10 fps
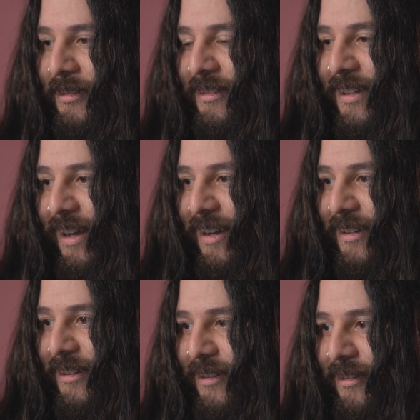and
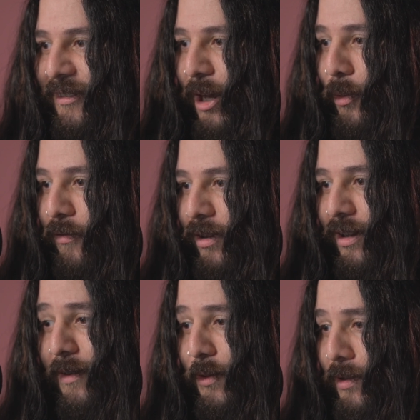I can't wait for that. I
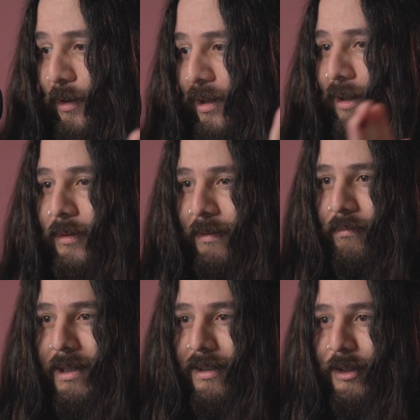have no idea what that
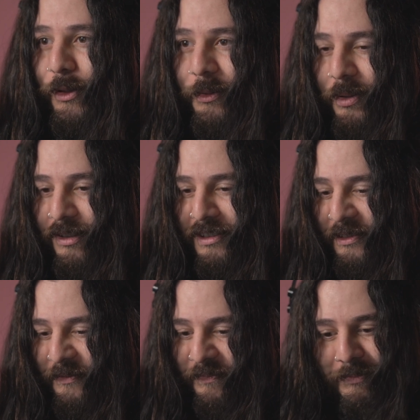means either, but
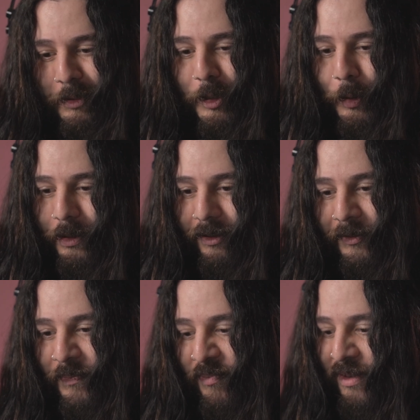it's all good.
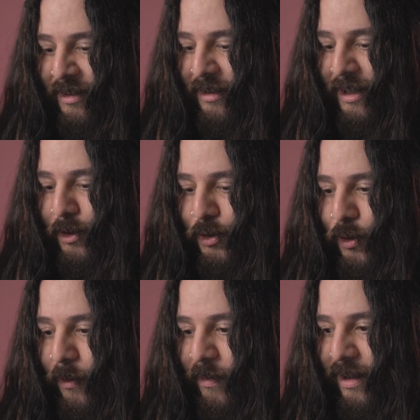Thank you to
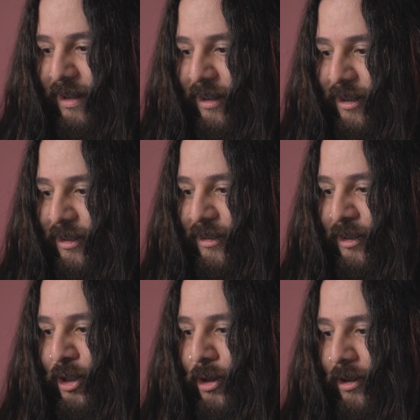all my...
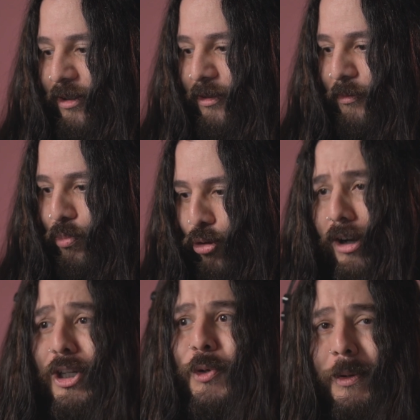
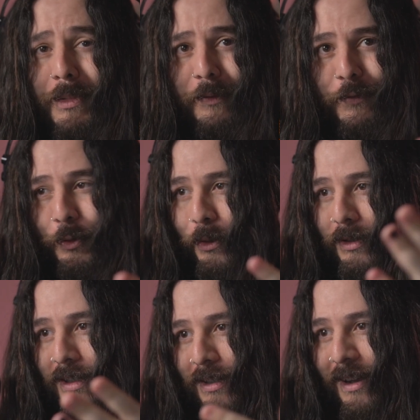Project Wingman
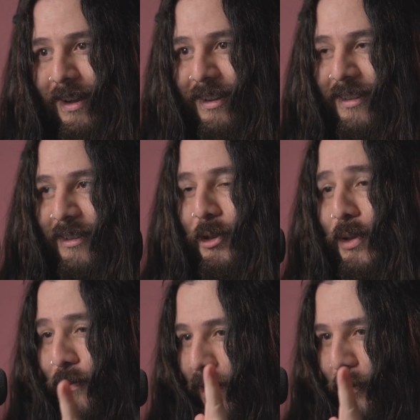viewers. And you know what's
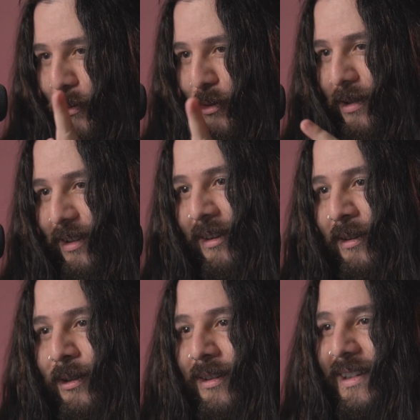funny, one more thing
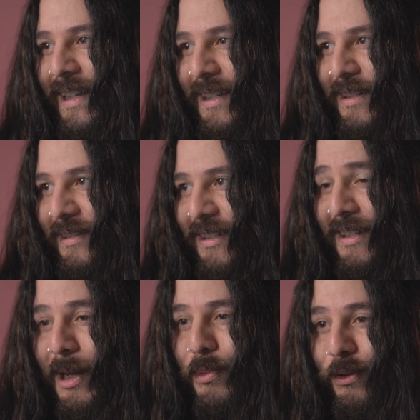is this has
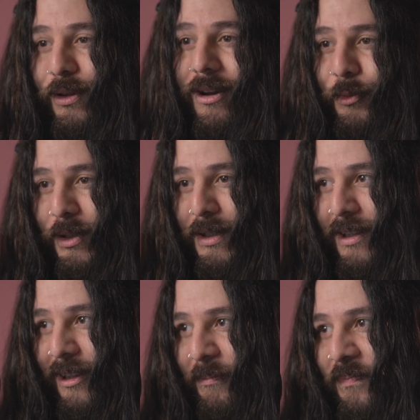happened a lot with this
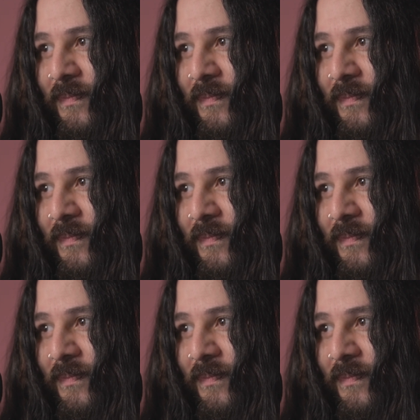game.